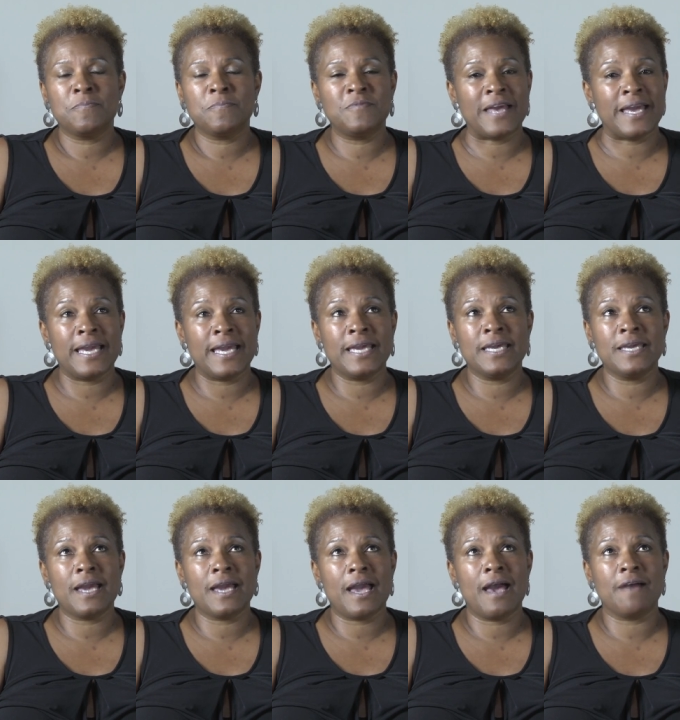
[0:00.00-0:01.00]

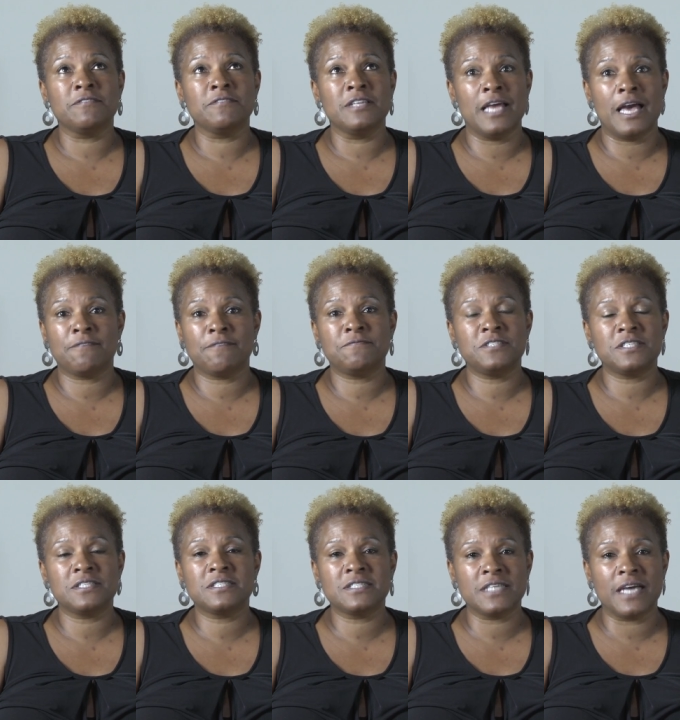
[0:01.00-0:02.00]
They have
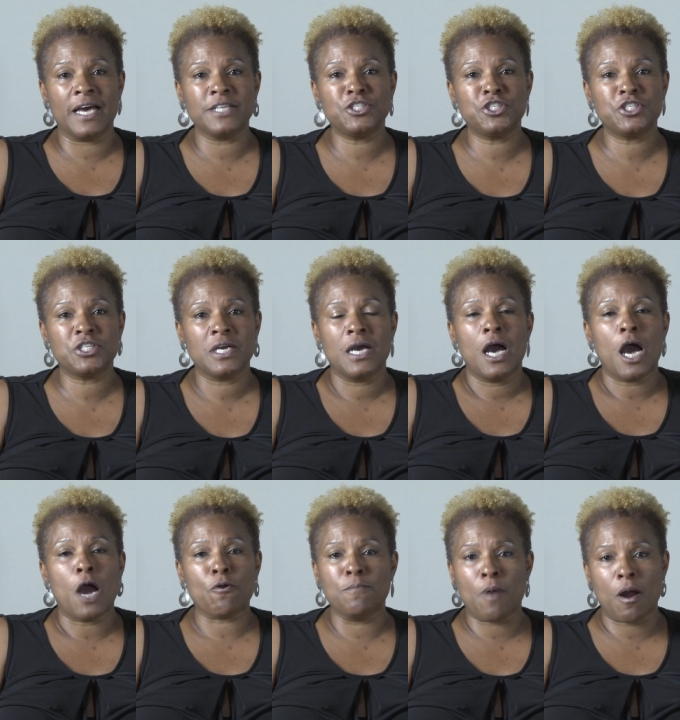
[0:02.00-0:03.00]
left such
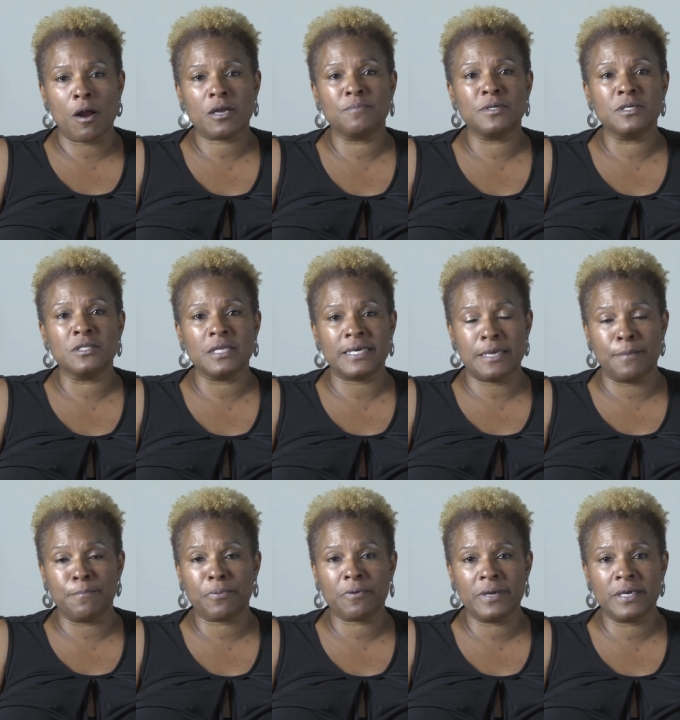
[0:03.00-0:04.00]
a remarkable
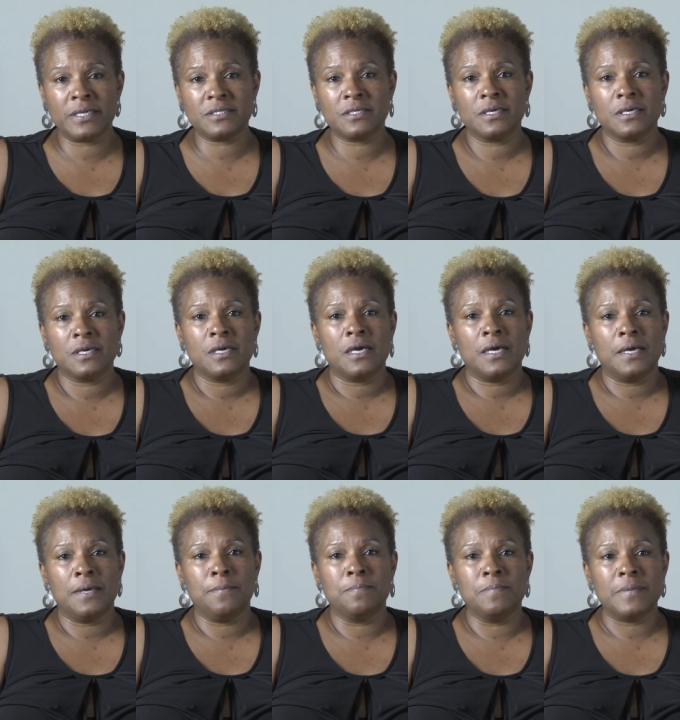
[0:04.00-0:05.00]
imprint
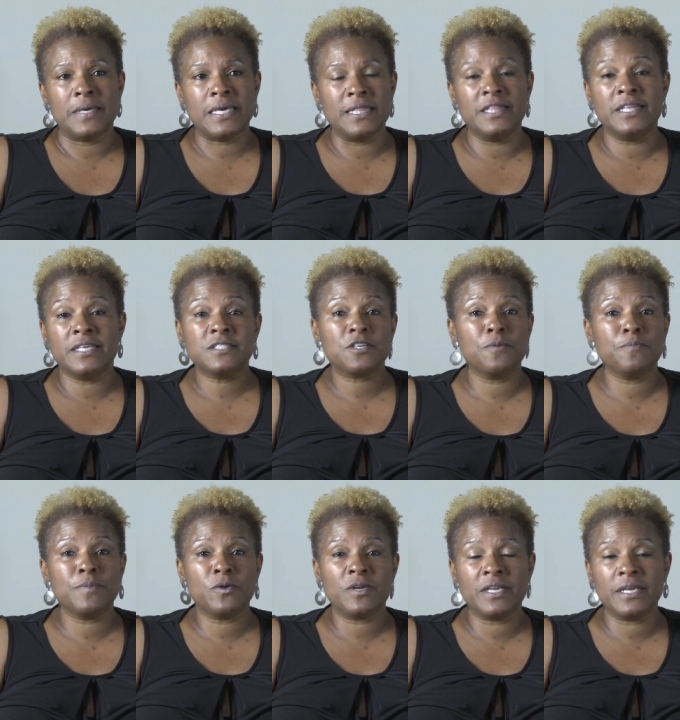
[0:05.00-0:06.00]
in this
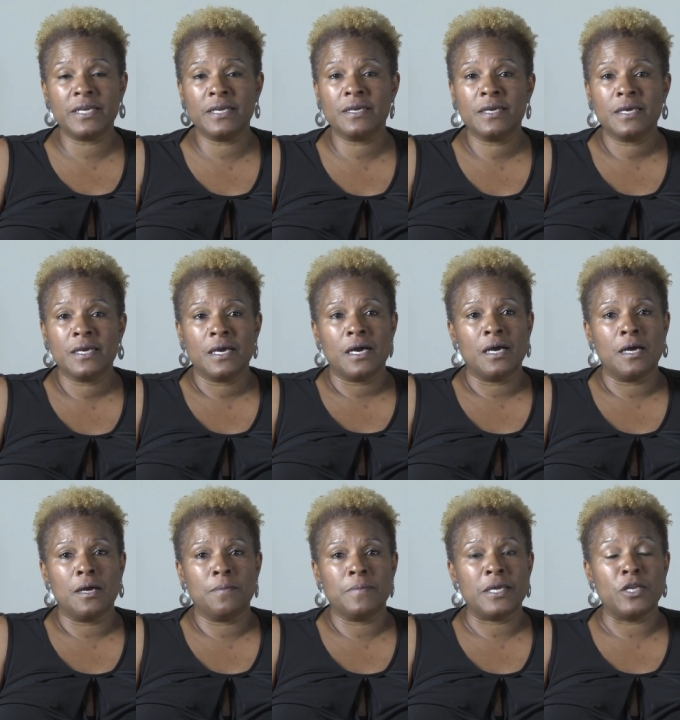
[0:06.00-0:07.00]
community,
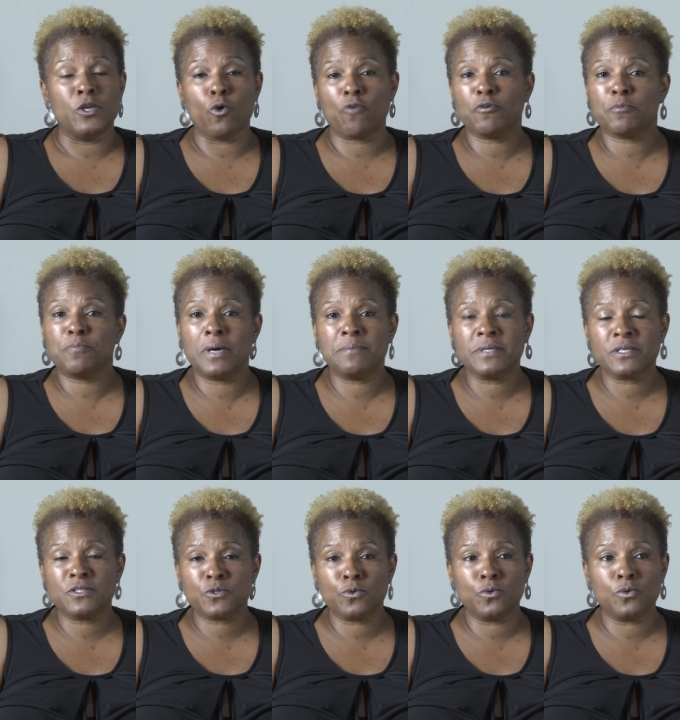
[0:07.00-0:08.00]
in Norfolk Public
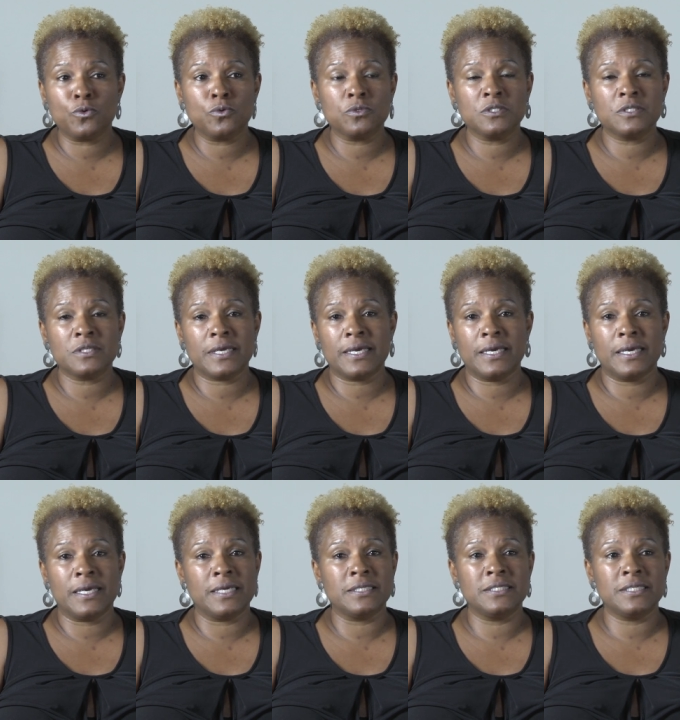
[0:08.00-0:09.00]
Schools,
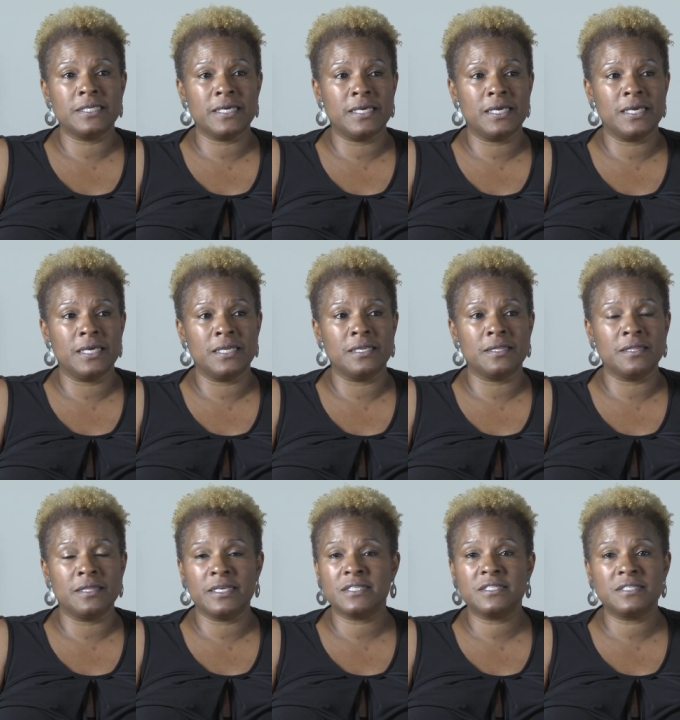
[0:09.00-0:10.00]
and
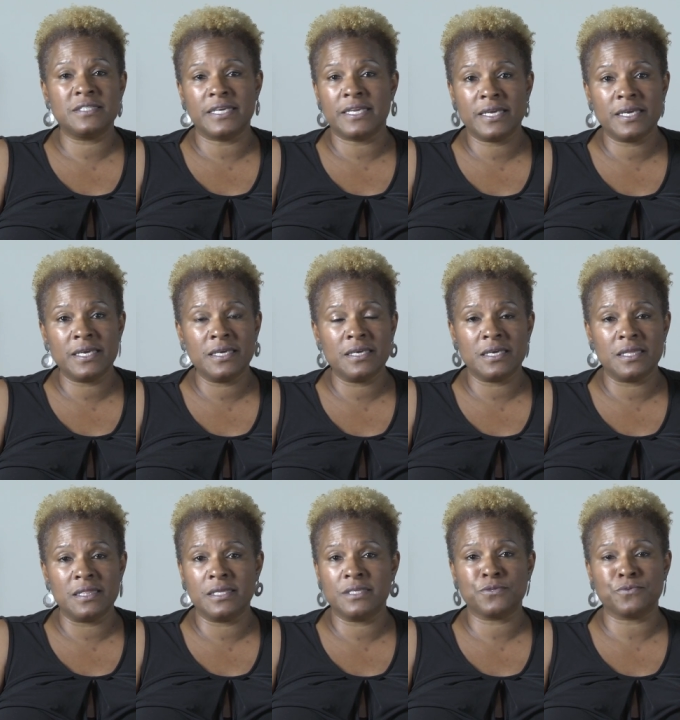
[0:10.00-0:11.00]
in this city,
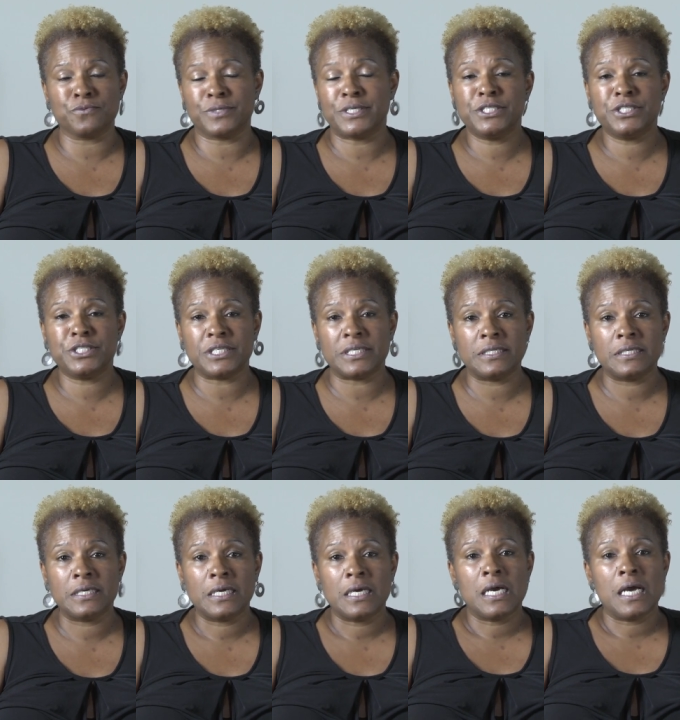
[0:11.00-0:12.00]
in this
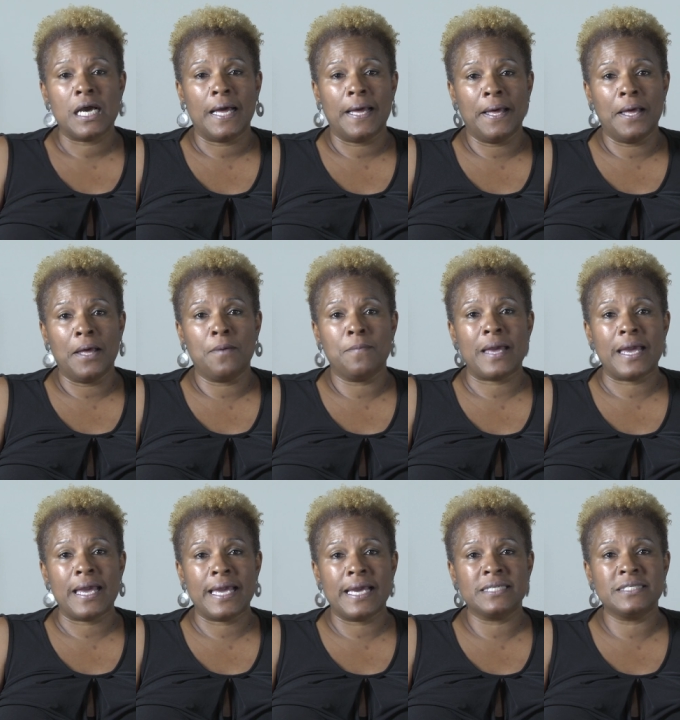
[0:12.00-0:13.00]
region.
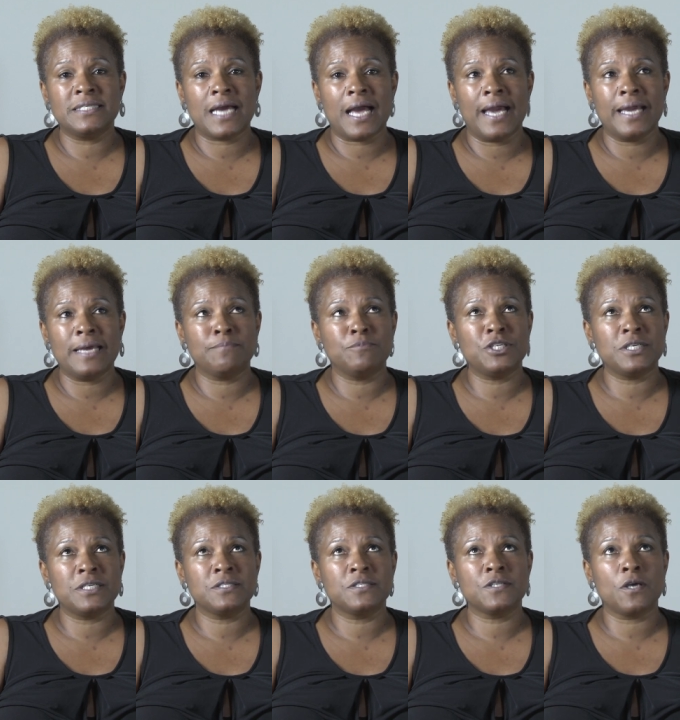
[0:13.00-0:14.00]
And I am
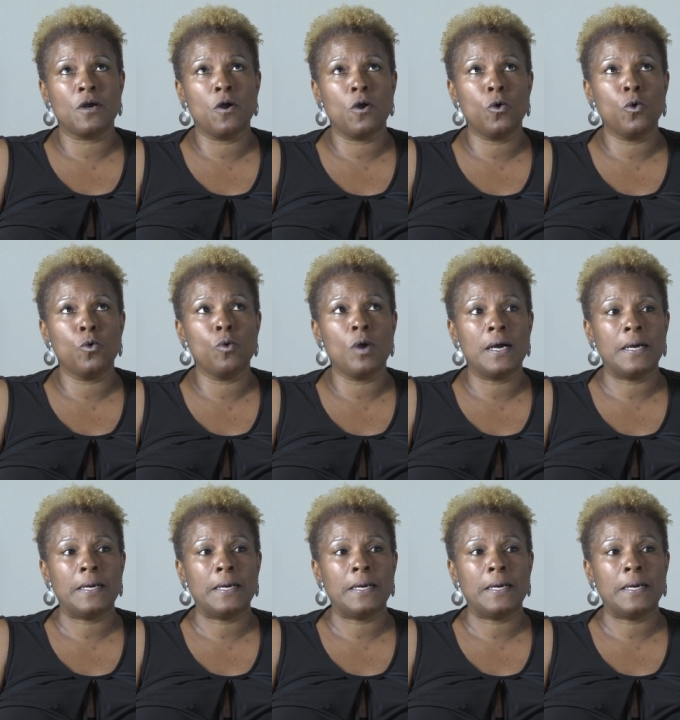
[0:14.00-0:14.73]
just so